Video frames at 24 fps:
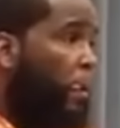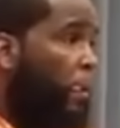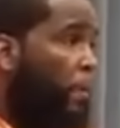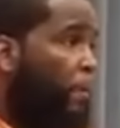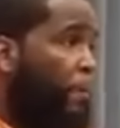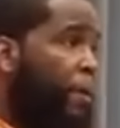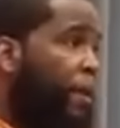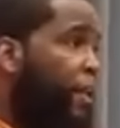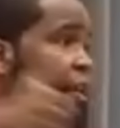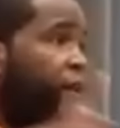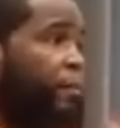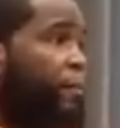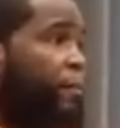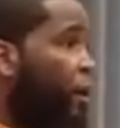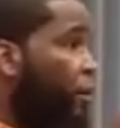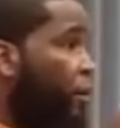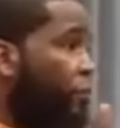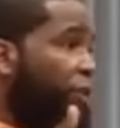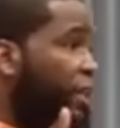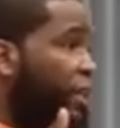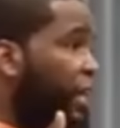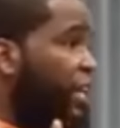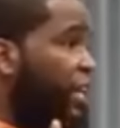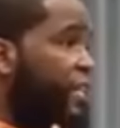Many of them are
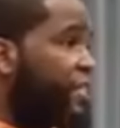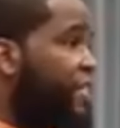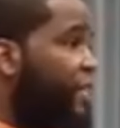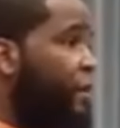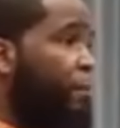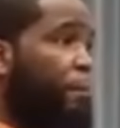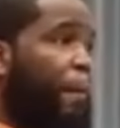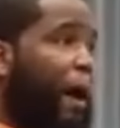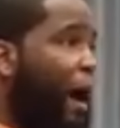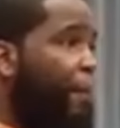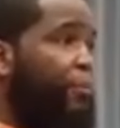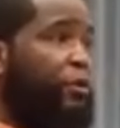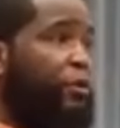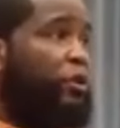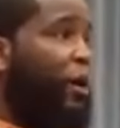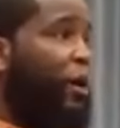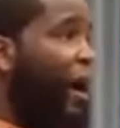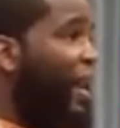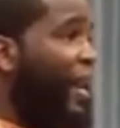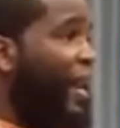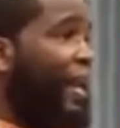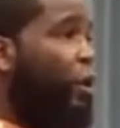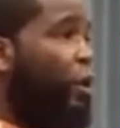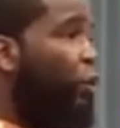related to the mob. You know
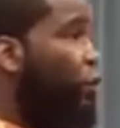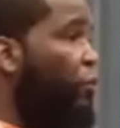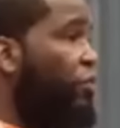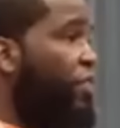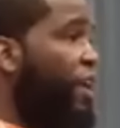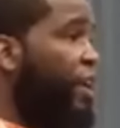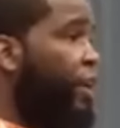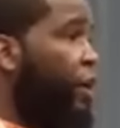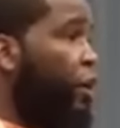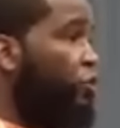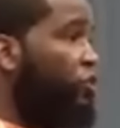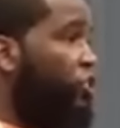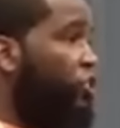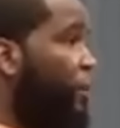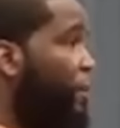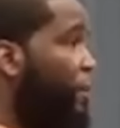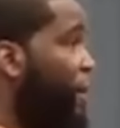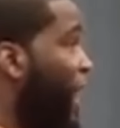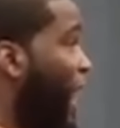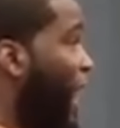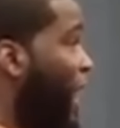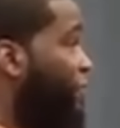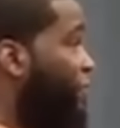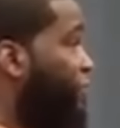how that whole thing goes.
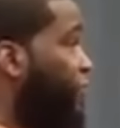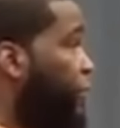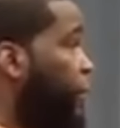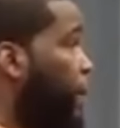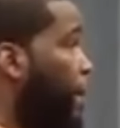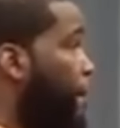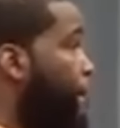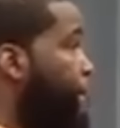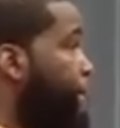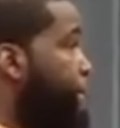Jimmy Hoffa.